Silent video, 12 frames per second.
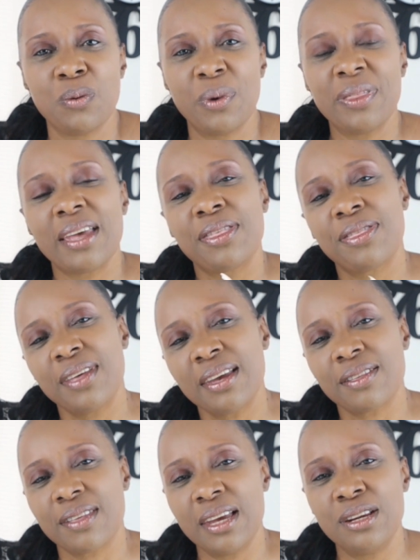When they
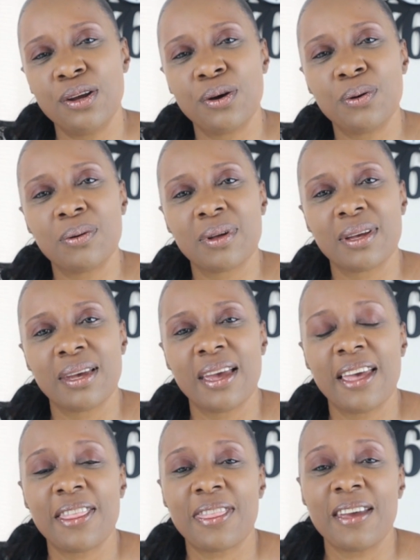think they know,
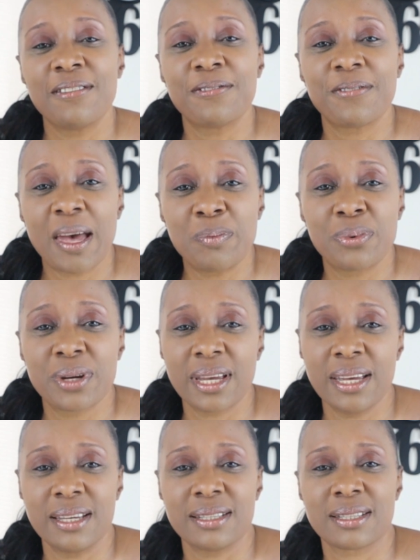they
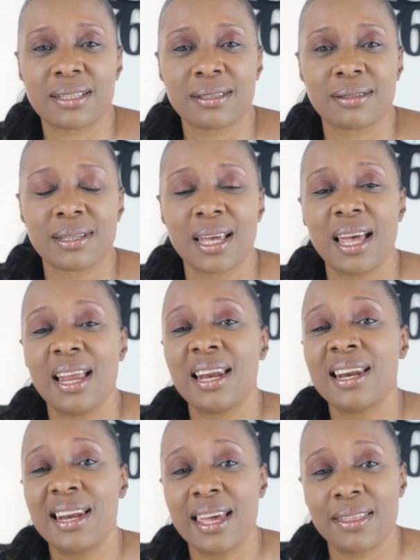fabricate.
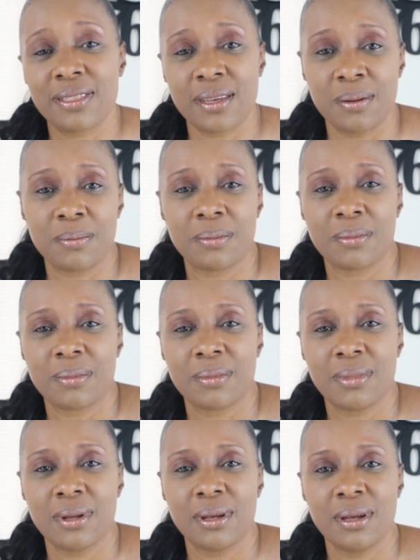Let them.
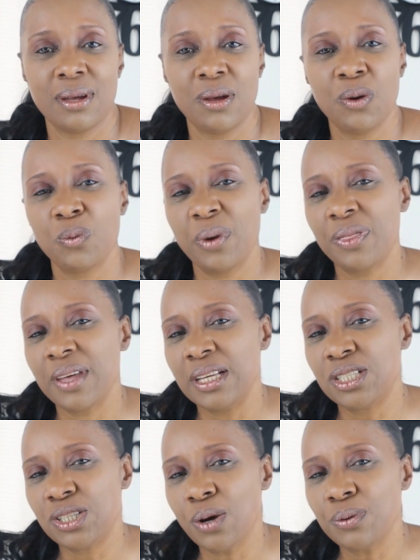When they
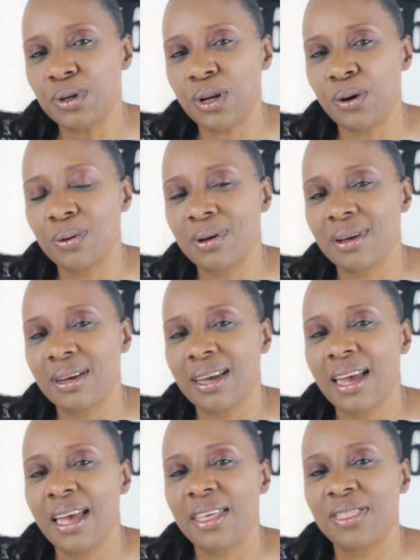don't know,
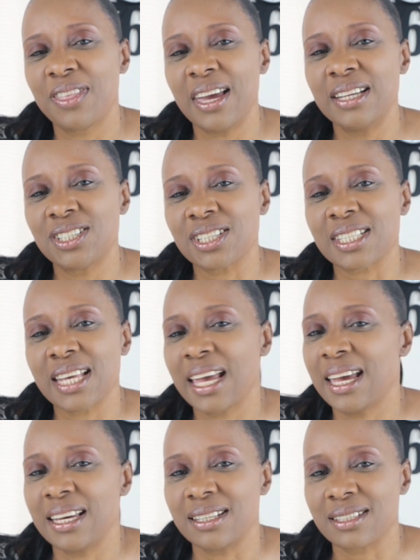they just
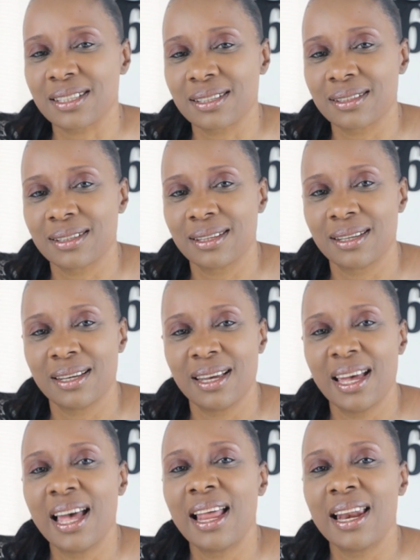hate.
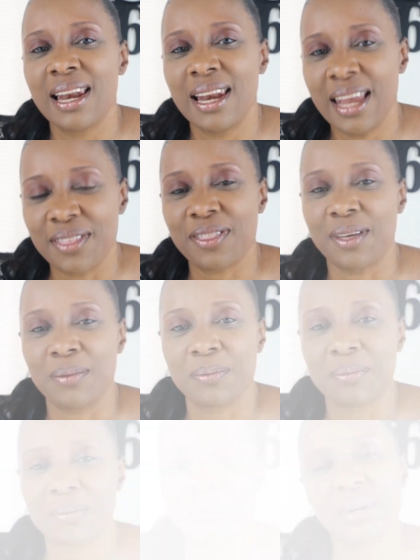Let them."
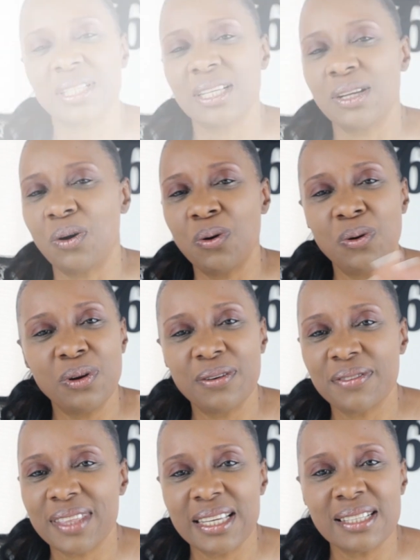But in all
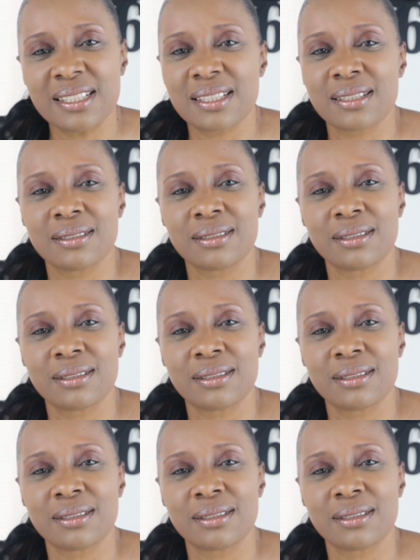of this,